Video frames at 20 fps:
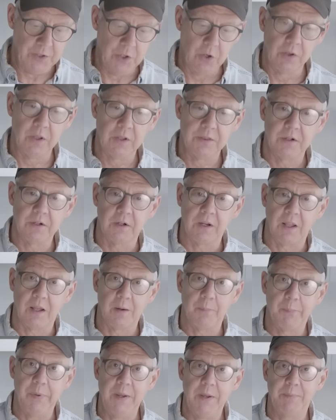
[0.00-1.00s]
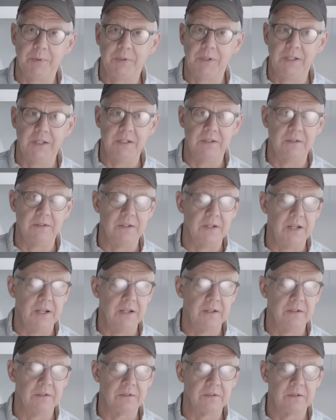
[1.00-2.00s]
know that there are a lot of people
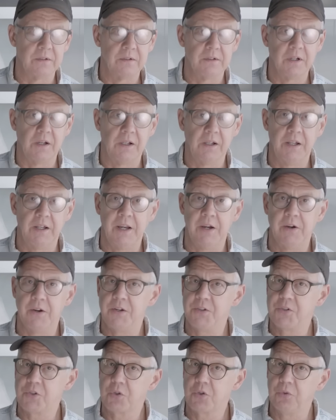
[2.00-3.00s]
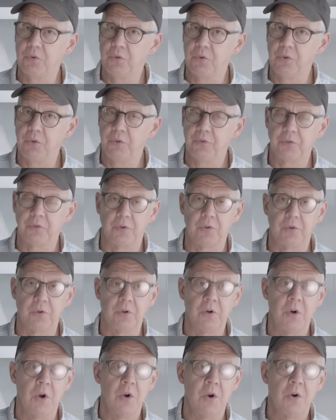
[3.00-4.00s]
in culinary schools
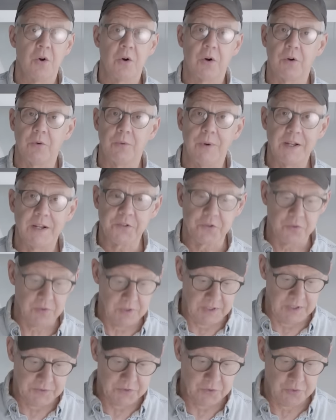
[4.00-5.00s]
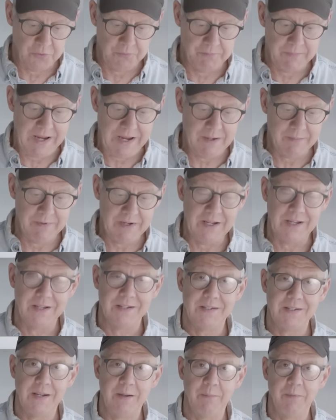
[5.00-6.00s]
or restaurants who may be
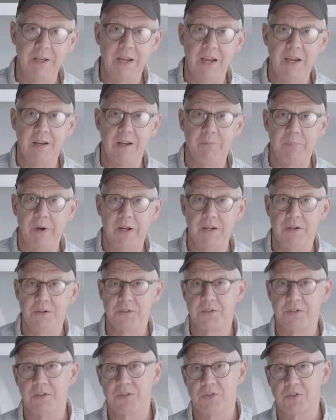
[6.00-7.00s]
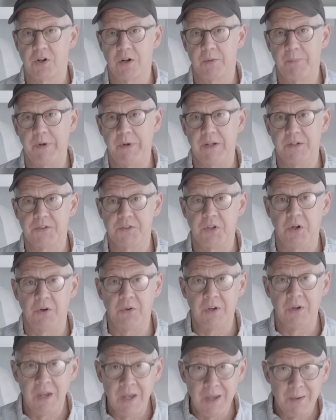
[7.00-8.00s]
intimidated by using a sharpening stone,
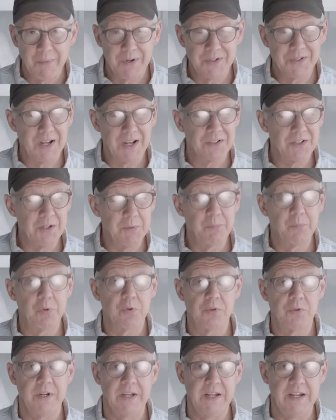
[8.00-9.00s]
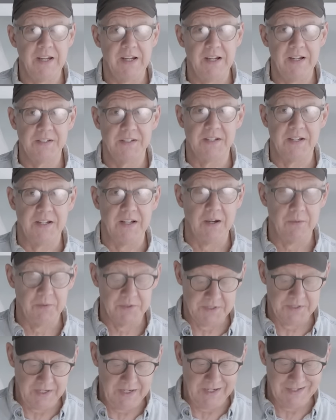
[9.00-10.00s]
but it's actually pretty easy. I
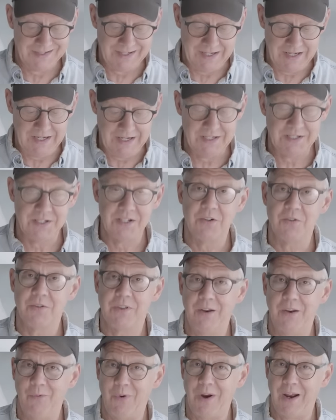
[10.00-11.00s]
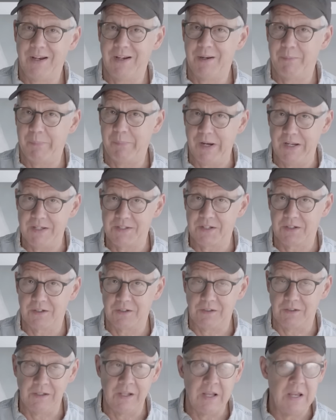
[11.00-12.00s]
would say it's easier than riding a
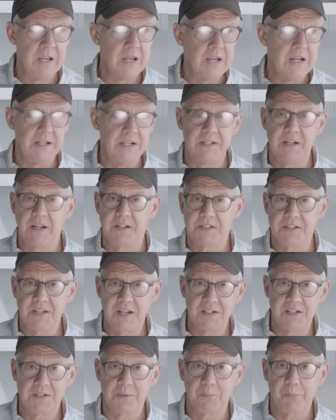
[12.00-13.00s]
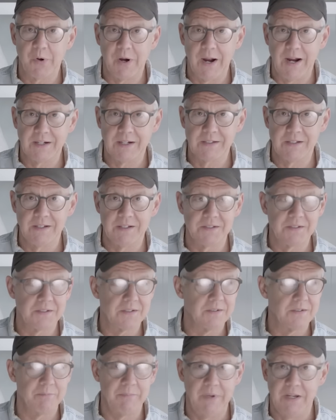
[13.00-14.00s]
bicycle. It does take some
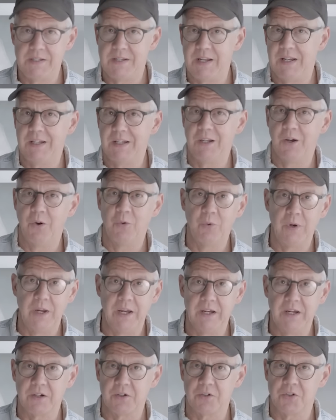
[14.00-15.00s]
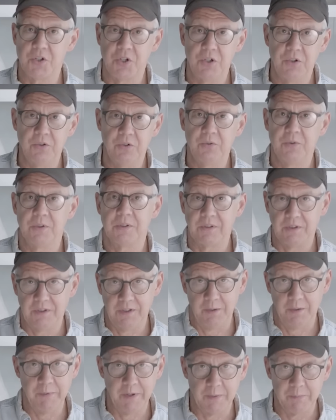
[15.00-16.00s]
practice. It may take you a week or two with a
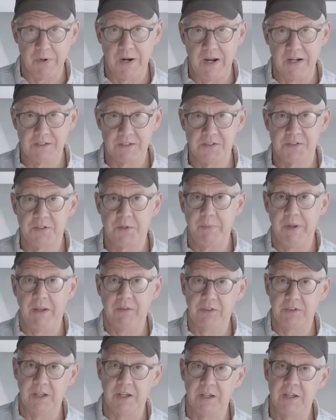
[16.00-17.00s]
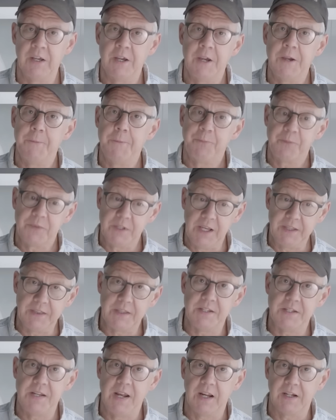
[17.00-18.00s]
little bit of practice to be able to get
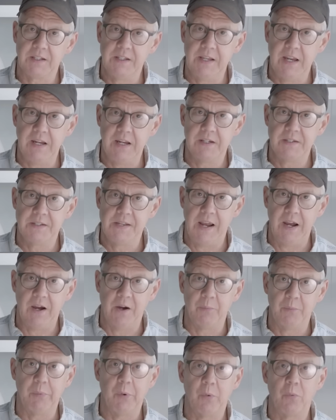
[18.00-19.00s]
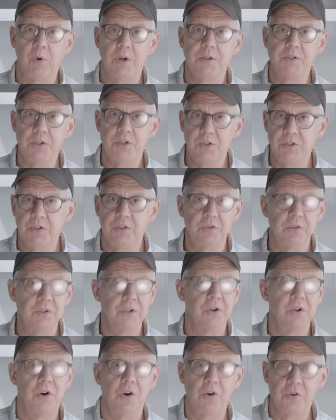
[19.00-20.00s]
the technique down, but once you do,
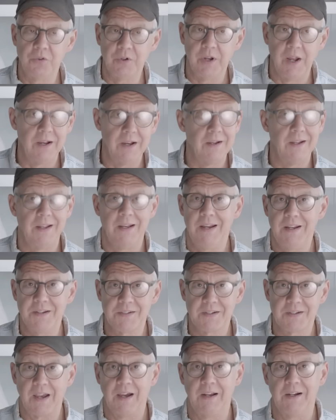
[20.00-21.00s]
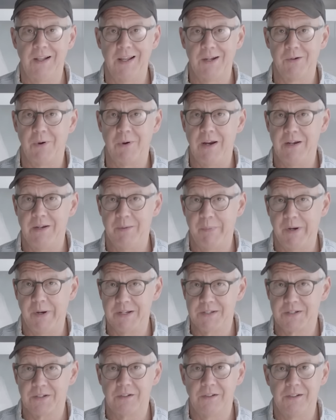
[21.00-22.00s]
you own it. It is kind of like riding a
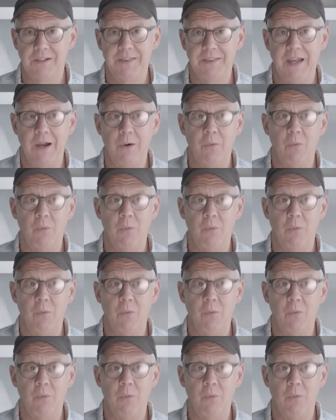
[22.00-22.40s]
bicycle in that